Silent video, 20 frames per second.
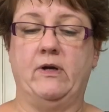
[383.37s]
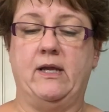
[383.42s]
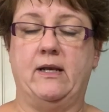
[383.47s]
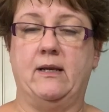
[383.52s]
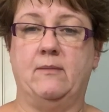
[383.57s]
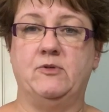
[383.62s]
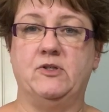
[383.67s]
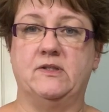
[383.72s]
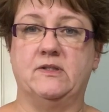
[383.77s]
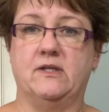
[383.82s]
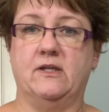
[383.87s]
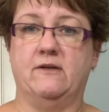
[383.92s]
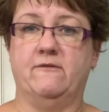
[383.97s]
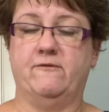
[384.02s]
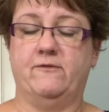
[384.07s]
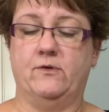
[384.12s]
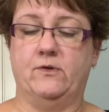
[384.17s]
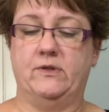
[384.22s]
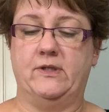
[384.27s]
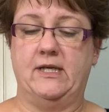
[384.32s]
and I'm just going to
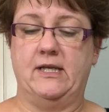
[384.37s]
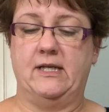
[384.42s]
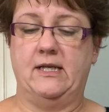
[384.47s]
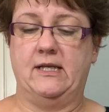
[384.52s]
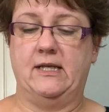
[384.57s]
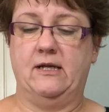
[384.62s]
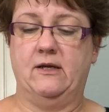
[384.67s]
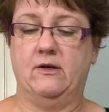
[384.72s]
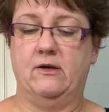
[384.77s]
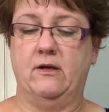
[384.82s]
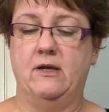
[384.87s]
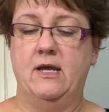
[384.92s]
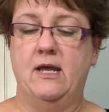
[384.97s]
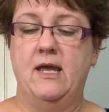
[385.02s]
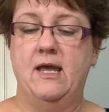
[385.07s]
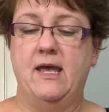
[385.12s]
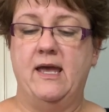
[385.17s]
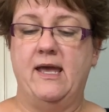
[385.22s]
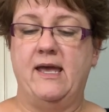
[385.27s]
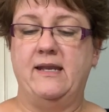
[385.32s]
fold that in here
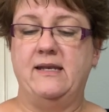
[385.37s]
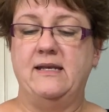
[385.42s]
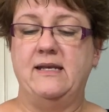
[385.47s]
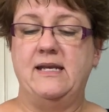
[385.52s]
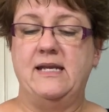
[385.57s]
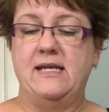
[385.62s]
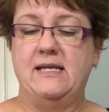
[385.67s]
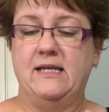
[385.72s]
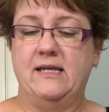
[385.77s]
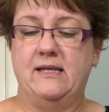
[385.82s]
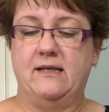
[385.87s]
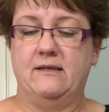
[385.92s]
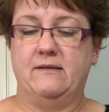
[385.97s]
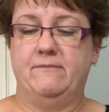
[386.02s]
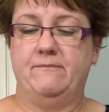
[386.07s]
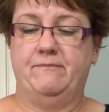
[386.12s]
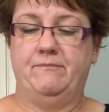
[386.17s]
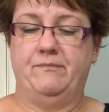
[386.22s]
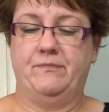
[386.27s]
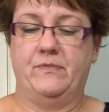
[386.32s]
and knead it
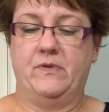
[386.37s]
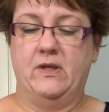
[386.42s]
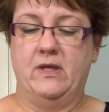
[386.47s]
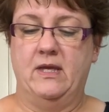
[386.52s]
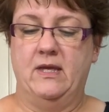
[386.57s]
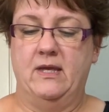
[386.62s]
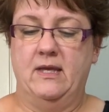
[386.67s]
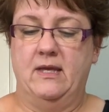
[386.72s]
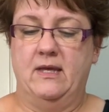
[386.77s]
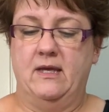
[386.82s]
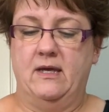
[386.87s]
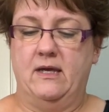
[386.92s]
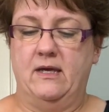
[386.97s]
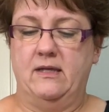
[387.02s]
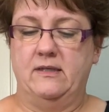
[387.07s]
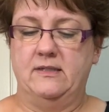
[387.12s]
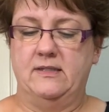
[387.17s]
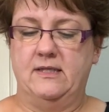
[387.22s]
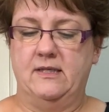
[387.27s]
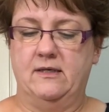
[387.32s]

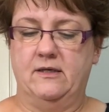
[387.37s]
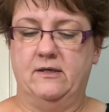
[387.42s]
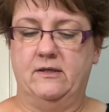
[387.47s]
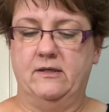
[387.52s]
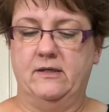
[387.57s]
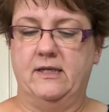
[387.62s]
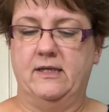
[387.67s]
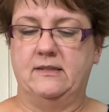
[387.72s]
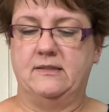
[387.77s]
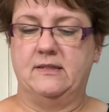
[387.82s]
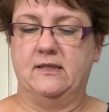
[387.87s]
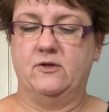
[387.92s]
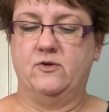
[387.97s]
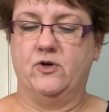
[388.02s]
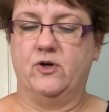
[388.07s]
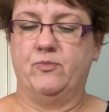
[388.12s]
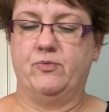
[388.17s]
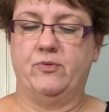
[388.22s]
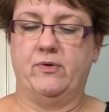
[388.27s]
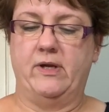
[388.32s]
until it's
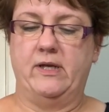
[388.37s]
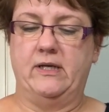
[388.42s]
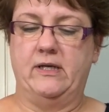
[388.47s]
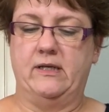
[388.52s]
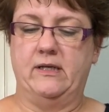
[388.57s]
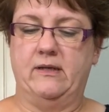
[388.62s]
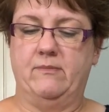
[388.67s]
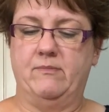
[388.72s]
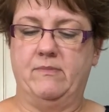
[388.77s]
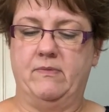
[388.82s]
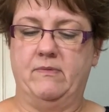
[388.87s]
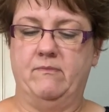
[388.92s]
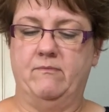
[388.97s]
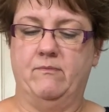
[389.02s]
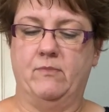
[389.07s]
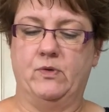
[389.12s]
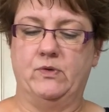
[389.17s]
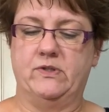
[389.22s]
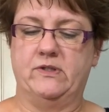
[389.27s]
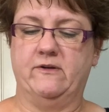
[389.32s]
incorporated and
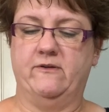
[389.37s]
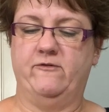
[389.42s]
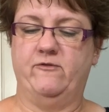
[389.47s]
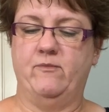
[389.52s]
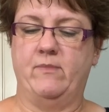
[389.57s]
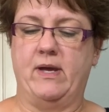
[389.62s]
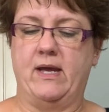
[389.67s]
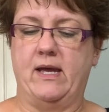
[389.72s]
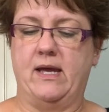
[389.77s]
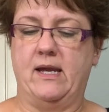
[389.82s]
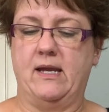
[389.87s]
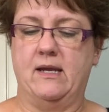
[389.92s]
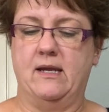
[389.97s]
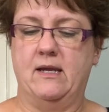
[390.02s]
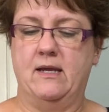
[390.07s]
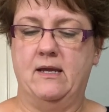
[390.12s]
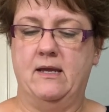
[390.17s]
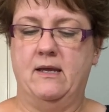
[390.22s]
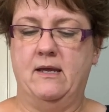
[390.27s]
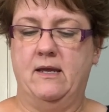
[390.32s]
most of my
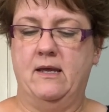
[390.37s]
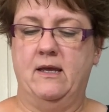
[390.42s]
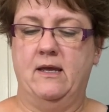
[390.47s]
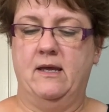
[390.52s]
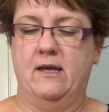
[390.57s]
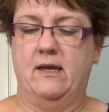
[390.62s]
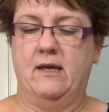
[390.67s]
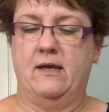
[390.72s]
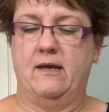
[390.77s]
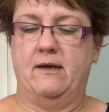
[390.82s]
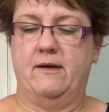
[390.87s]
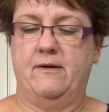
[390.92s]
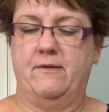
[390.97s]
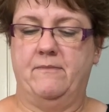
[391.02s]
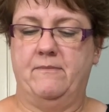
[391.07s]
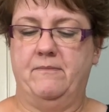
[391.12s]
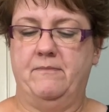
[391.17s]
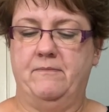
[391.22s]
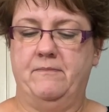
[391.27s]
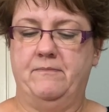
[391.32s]

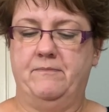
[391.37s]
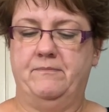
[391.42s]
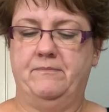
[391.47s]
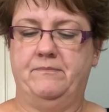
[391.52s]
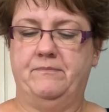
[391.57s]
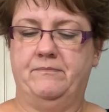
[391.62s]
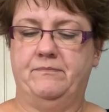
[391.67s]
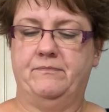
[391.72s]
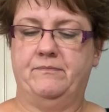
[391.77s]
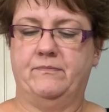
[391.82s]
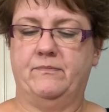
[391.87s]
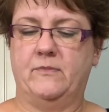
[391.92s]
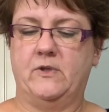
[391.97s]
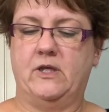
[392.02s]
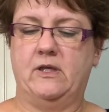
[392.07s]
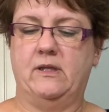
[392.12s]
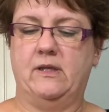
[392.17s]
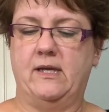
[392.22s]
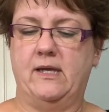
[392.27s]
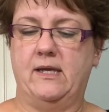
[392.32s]
um,
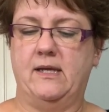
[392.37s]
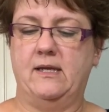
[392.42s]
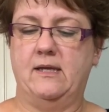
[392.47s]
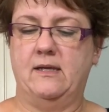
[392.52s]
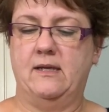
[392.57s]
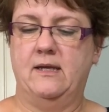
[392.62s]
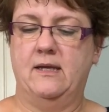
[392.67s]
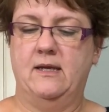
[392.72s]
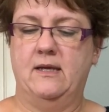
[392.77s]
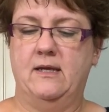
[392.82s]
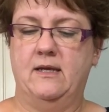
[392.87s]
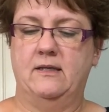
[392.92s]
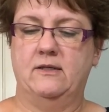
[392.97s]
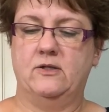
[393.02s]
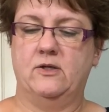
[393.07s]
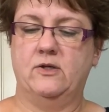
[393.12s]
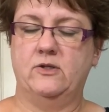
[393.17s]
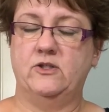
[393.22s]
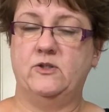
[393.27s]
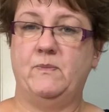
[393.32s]
clay
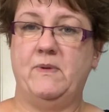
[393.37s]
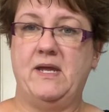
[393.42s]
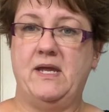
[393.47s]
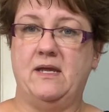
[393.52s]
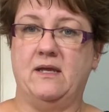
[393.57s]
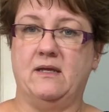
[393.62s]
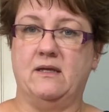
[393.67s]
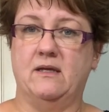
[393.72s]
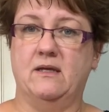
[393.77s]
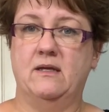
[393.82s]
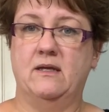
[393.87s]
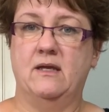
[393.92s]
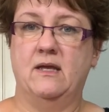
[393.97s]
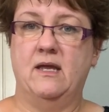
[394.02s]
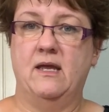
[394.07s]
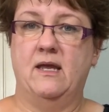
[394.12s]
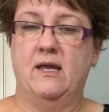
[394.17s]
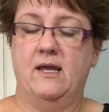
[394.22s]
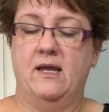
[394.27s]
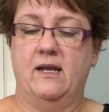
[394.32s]
turns pink.
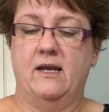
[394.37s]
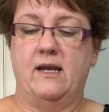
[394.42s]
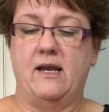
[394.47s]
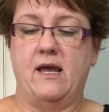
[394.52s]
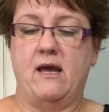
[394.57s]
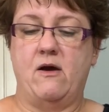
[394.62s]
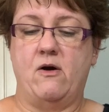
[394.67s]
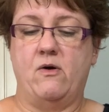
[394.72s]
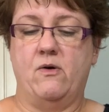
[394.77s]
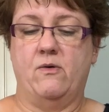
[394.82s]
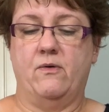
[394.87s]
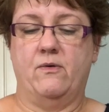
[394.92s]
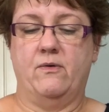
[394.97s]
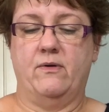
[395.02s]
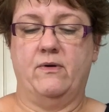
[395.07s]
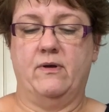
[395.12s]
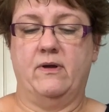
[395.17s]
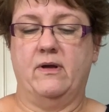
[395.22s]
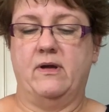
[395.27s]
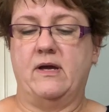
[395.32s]
Now,
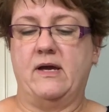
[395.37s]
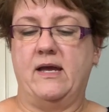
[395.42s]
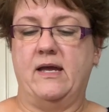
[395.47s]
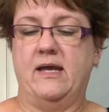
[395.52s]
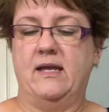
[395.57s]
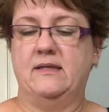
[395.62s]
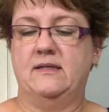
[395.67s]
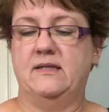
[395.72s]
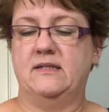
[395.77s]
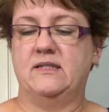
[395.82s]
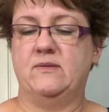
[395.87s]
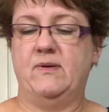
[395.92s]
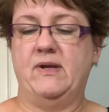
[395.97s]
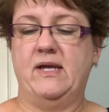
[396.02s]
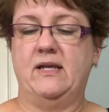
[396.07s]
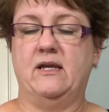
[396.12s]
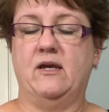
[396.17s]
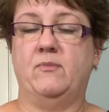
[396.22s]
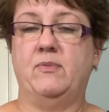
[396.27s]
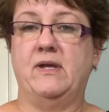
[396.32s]
I
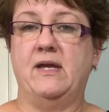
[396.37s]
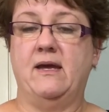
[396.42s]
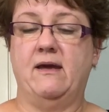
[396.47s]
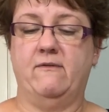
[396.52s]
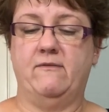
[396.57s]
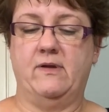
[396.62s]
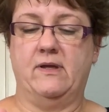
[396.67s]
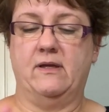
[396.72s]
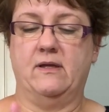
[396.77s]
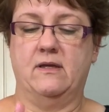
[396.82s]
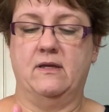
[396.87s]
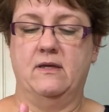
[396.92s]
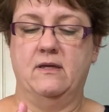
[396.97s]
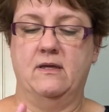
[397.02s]
anticipate I'll be having